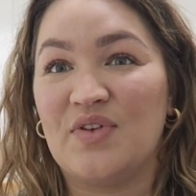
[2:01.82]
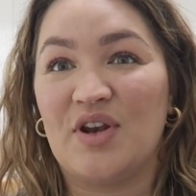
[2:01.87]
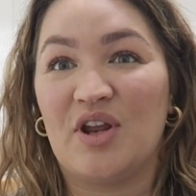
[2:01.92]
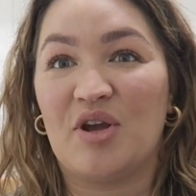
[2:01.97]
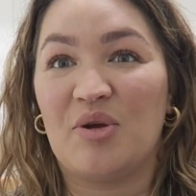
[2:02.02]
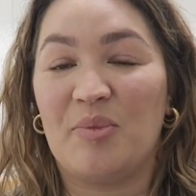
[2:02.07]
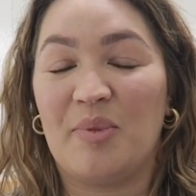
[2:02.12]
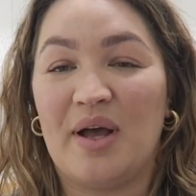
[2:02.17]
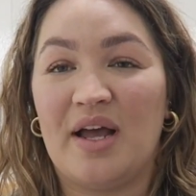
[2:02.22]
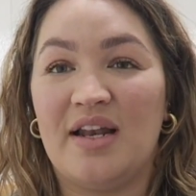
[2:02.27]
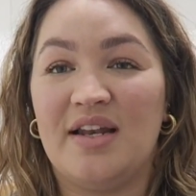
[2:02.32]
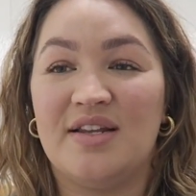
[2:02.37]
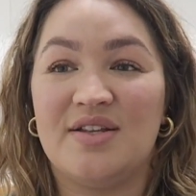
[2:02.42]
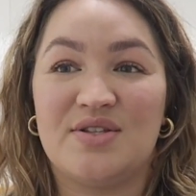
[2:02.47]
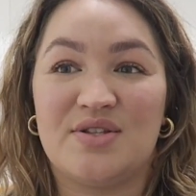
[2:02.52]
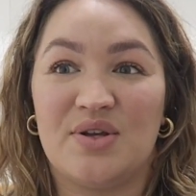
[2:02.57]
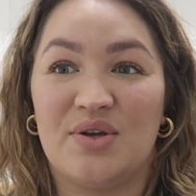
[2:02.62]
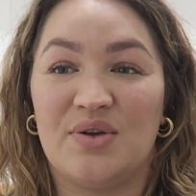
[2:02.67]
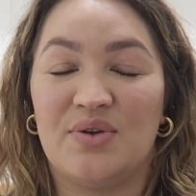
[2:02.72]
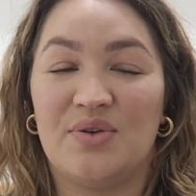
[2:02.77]
a video by
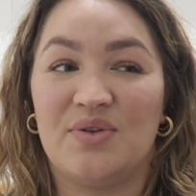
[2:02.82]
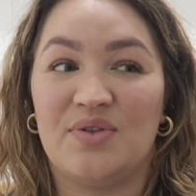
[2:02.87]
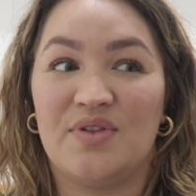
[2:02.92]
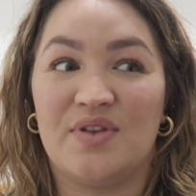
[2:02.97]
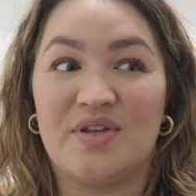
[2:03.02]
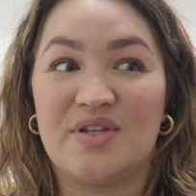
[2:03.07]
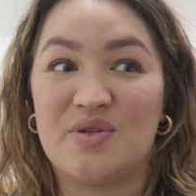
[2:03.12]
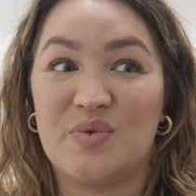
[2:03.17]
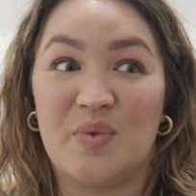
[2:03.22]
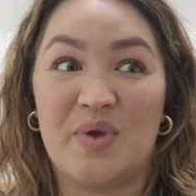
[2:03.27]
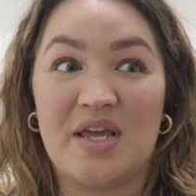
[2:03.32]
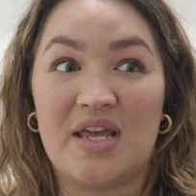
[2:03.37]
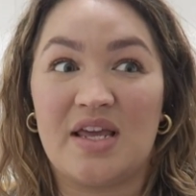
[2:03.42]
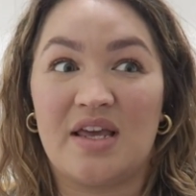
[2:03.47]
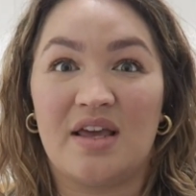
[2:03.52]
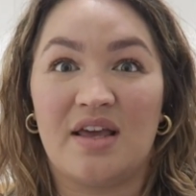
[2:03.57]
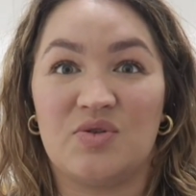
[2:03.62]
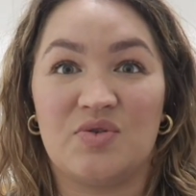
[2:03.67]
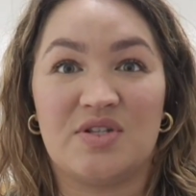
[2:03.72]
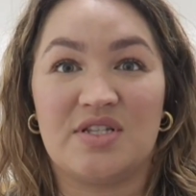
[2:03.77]
lizzo this
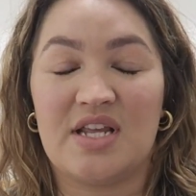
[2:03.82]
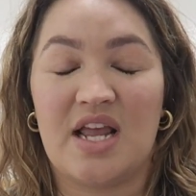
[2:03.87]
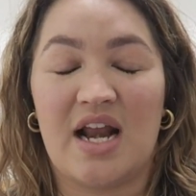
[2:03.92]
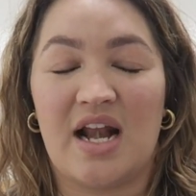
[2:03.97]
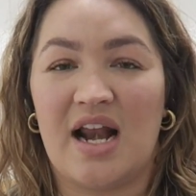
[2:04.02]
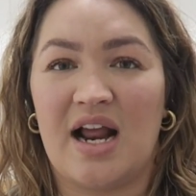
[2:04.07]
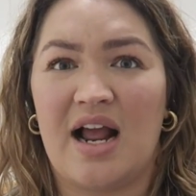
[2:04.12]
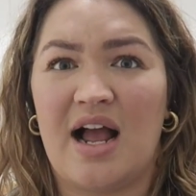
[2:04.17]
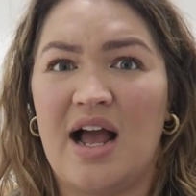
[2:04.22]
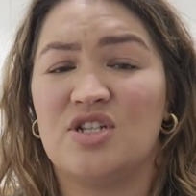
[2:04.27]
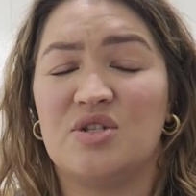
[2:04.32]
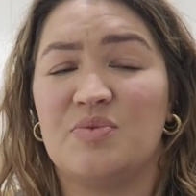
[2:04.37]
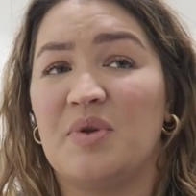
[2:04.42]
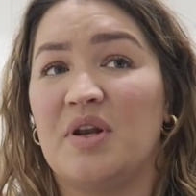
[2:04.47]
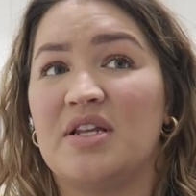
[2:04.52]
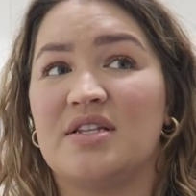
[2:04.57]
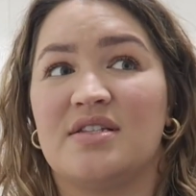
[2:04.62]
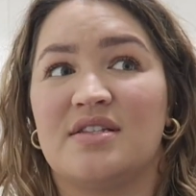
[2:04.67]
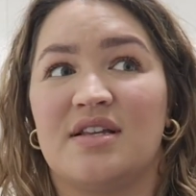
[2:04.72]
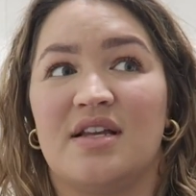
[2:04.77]
week she was saying like she's
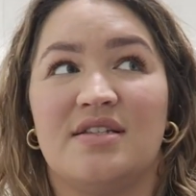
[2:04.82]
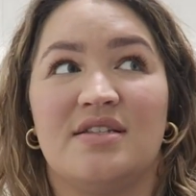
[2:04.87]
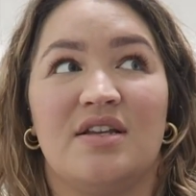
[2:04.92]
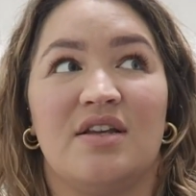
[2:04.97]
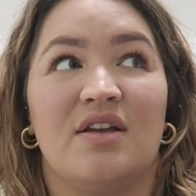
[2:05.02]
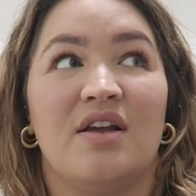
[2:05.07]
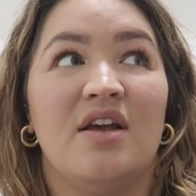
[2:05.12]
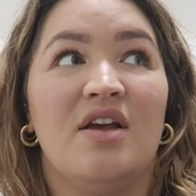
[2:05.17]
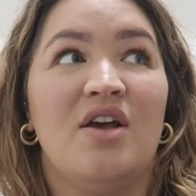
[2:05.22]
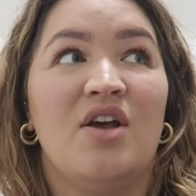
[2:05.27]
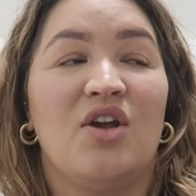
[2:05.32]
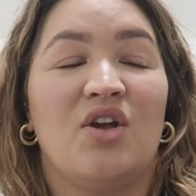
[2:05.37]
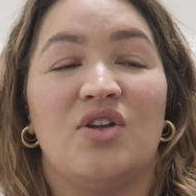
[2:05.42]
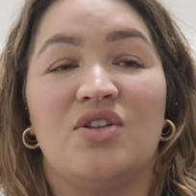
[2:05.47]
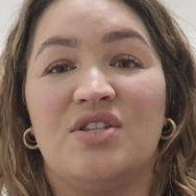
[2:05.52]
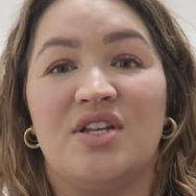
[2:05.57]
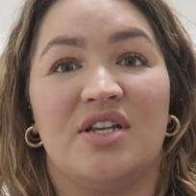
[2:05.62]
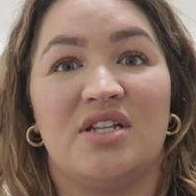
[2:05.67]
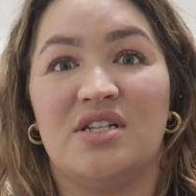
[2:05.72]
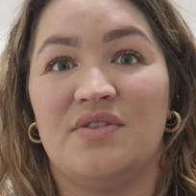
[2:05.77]
been exercising
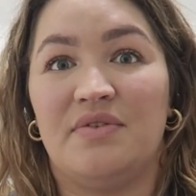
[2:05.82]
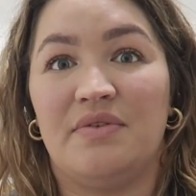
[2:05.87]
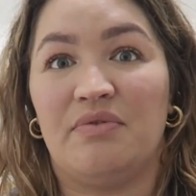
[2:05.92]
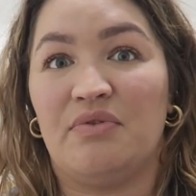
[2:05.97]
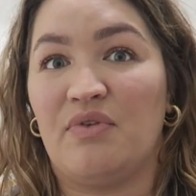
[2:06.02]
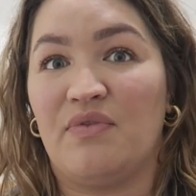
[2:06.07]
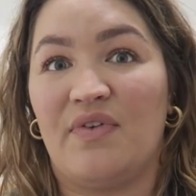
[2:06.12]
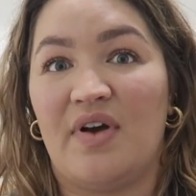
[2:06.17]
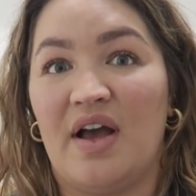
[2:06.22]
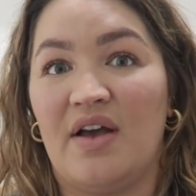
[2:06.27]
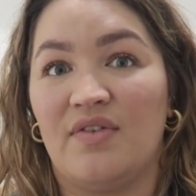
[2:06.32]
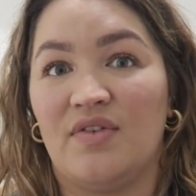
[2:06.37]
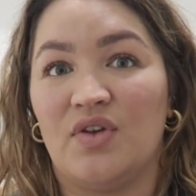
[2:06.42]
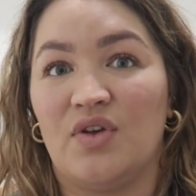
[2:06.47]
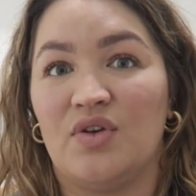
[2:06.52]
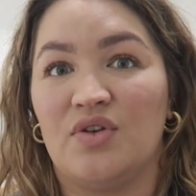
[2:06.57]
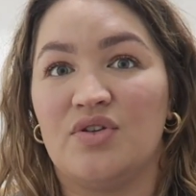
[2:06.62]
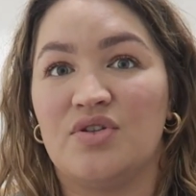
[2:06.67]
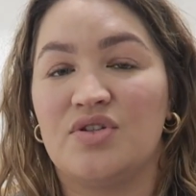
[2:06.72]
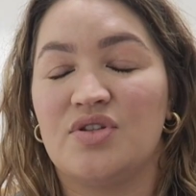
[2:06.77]
consecutively for five
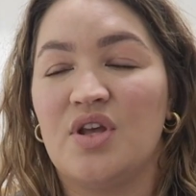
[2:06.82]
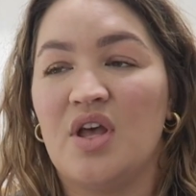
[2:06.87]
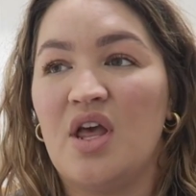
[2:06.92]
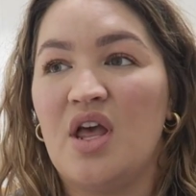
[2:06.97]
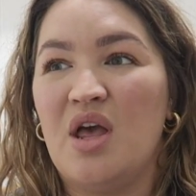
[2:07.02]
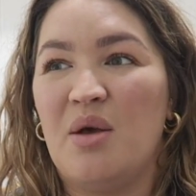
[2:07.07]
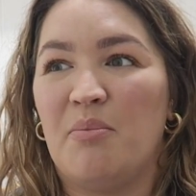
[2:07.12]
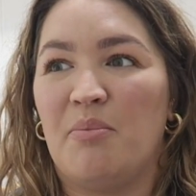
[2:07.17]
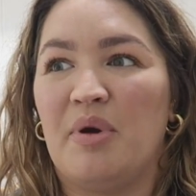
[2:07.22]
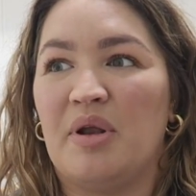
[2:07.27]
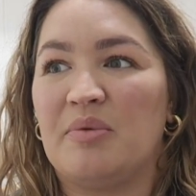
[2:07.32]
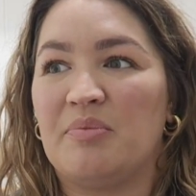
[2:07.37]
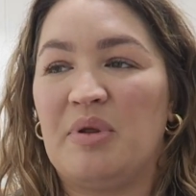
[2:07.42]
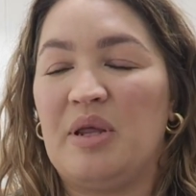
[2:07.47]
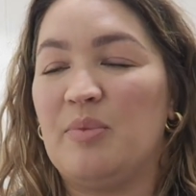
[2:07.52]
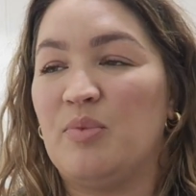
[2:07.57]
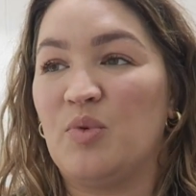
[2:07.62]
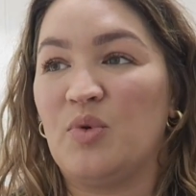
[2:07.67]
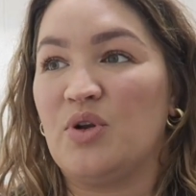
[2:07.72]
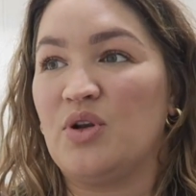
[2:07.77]
years but
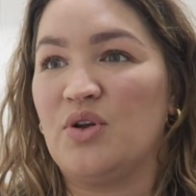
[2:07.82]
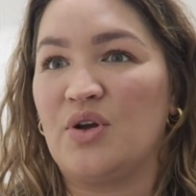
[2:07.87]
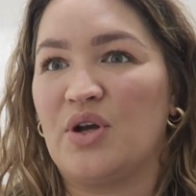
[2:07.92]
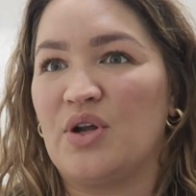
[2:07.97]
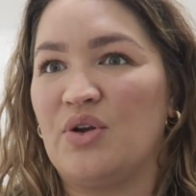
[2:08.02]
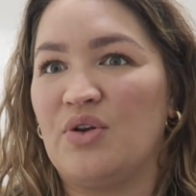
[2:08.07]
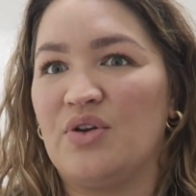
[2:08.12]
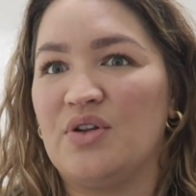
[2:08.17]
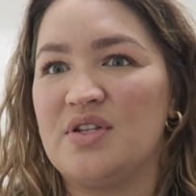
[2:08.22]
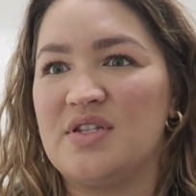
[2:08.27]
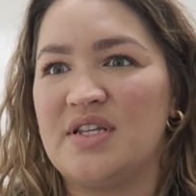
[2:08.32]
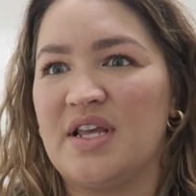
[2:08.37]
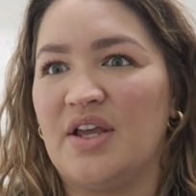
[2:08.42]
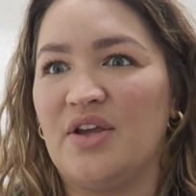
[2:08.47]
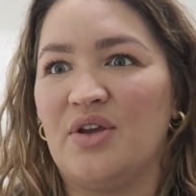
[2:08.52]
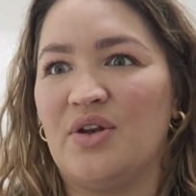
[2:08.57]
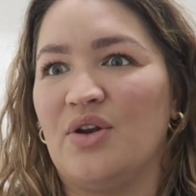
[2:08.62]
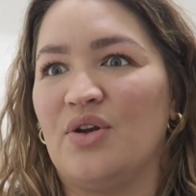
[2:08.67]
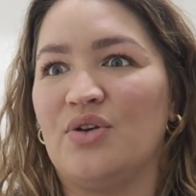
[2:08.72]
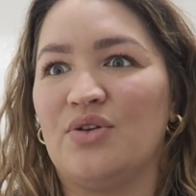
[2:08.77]
people would look at her and
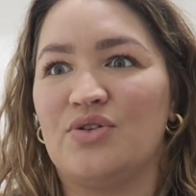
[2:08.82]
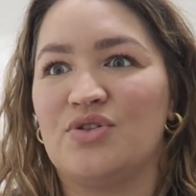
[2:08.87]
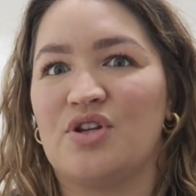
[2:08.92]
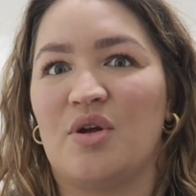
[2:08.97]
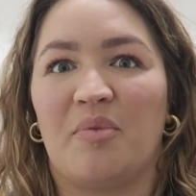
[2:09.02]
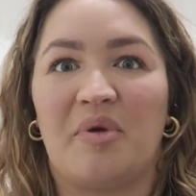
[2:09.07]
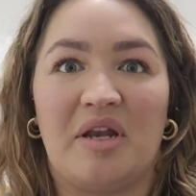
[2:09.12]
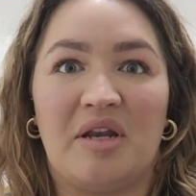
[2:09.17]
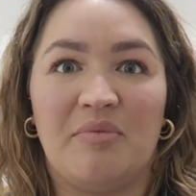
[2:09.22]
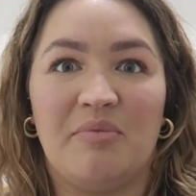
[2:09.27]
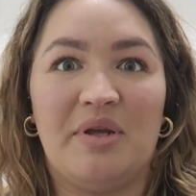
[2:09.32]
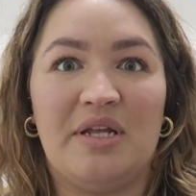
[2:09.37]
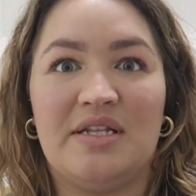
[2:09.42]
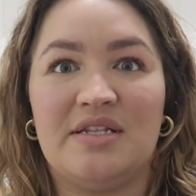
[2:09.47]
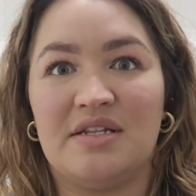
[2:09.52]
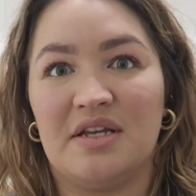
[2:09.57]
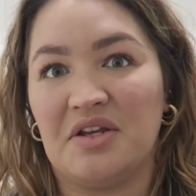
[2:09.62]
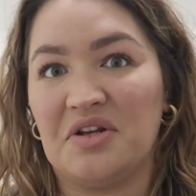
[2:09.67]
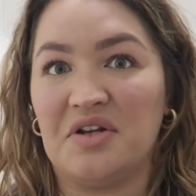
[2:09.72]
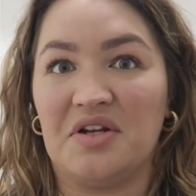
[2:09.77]
say, you know, stop eating
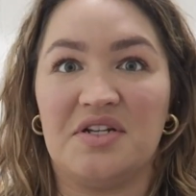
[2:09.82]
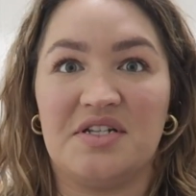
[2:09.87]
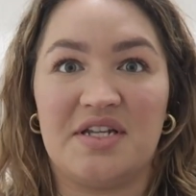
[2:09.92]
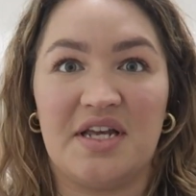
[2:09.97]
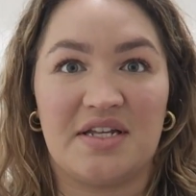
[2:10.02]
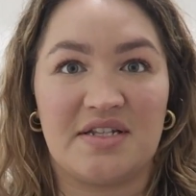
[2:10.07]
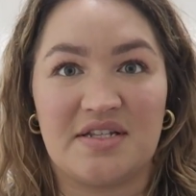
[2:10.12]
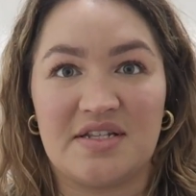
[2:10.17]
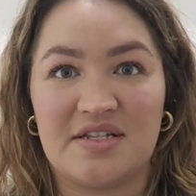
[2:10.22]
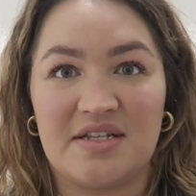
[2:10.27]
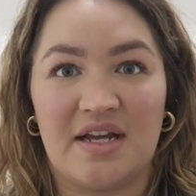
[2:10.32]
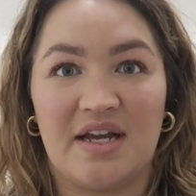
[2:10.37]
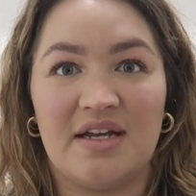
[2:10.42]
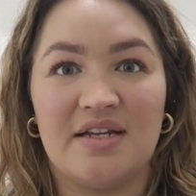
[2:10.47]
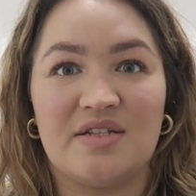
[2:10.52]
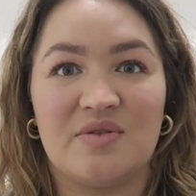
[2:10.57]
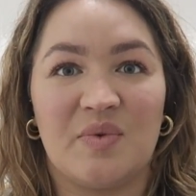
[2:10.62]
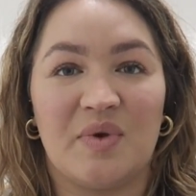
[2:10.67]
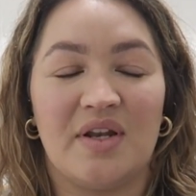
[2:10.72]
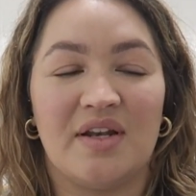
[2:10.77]
pizza, you need to
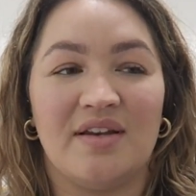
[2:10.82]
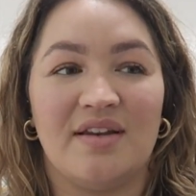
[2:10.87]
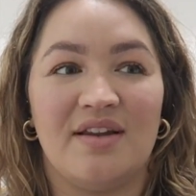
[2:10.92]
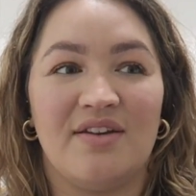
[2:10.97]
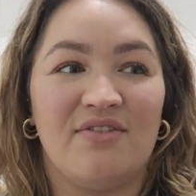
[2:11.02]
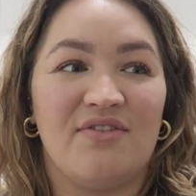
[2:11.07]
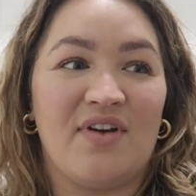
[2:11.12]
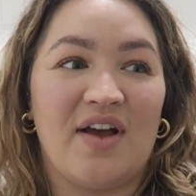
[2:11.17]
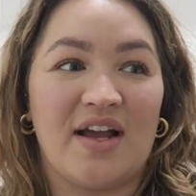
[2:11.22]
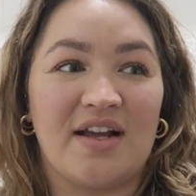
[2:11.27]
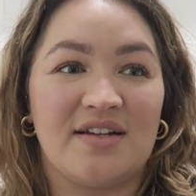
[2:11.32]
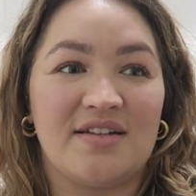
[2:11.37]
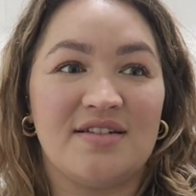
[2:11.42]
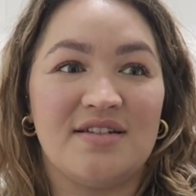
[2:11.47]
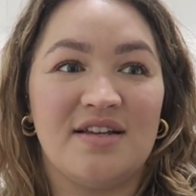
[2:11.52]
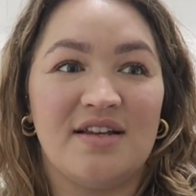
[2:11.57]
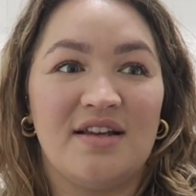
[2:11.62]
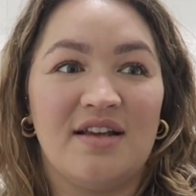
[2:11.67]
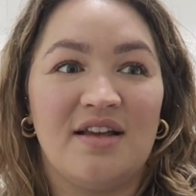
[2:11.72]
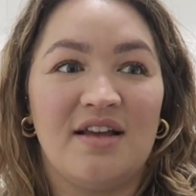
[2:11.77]
exercise, when in fact,